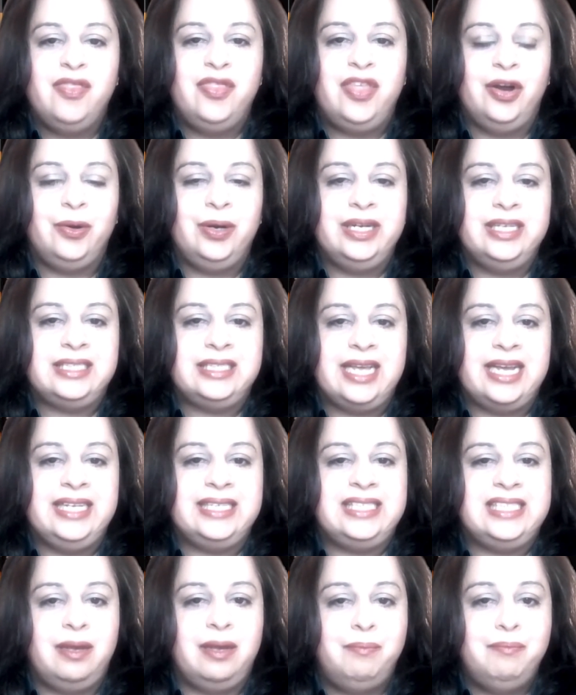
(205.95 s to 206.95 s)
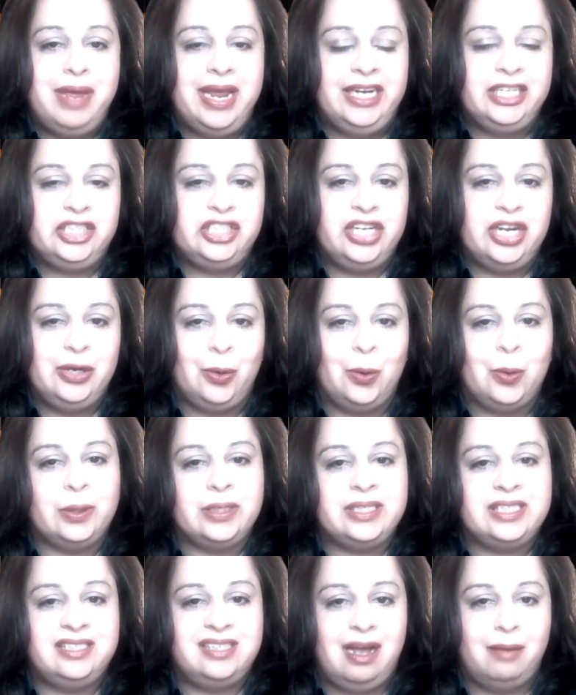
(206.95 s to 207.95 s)
there is a summation or
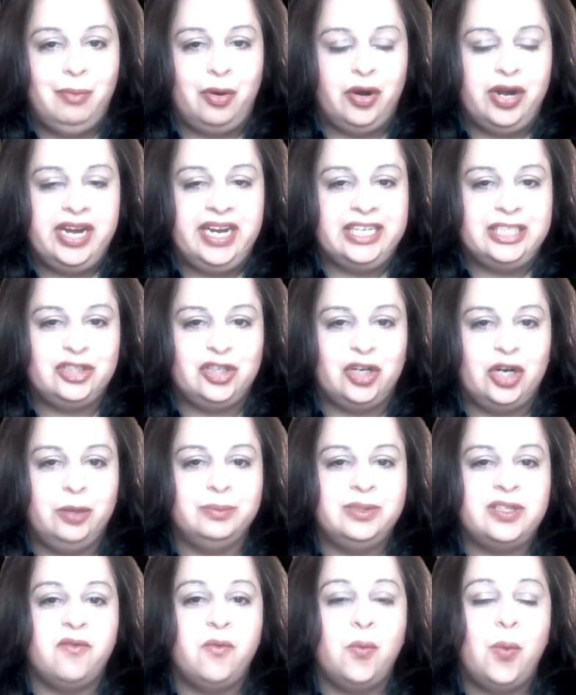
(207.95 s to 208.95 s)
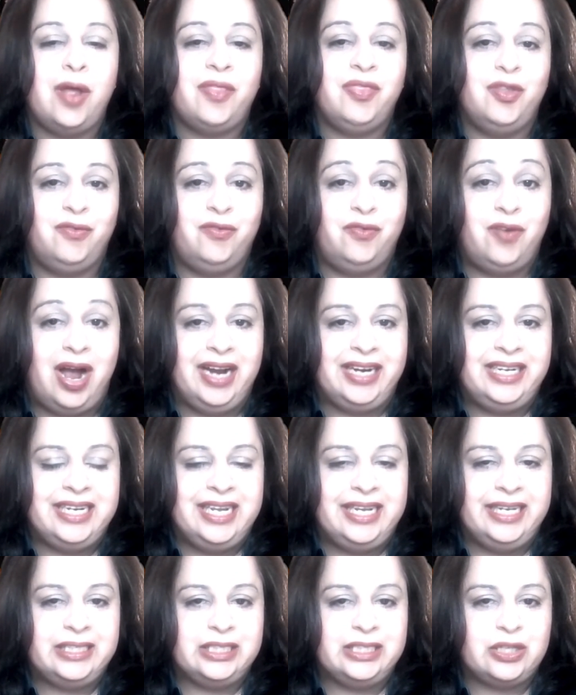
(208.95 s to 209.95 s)
a summary in terms of what the
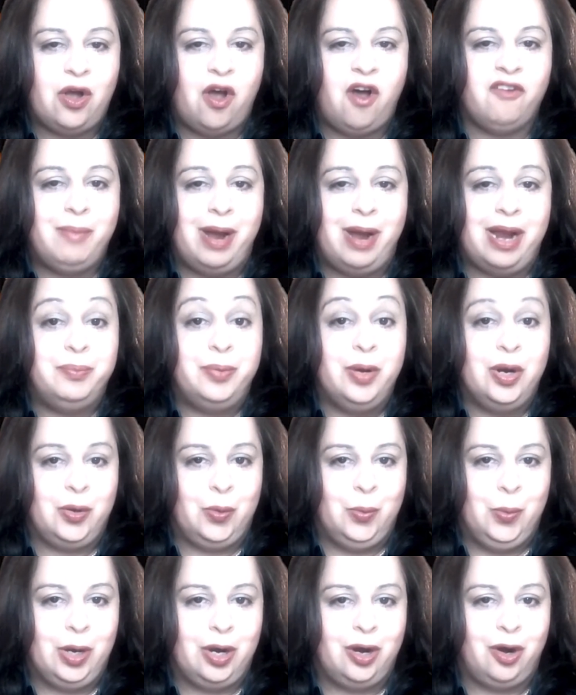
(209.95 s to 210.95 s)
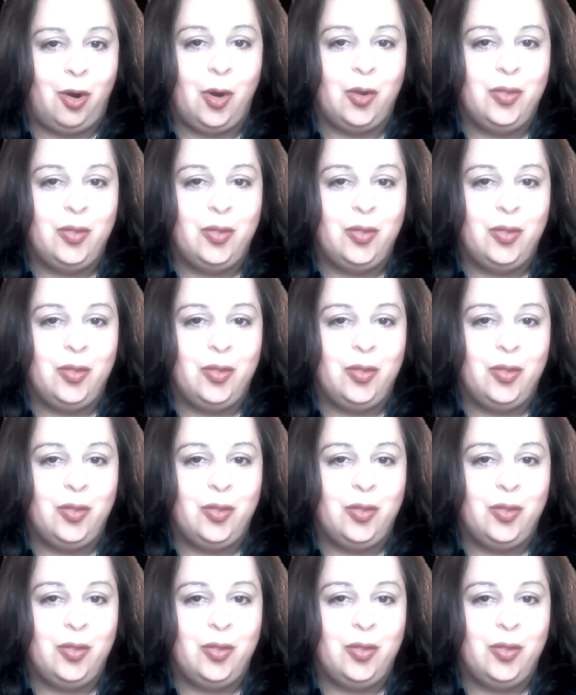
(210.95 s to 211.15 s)
findings of my book were,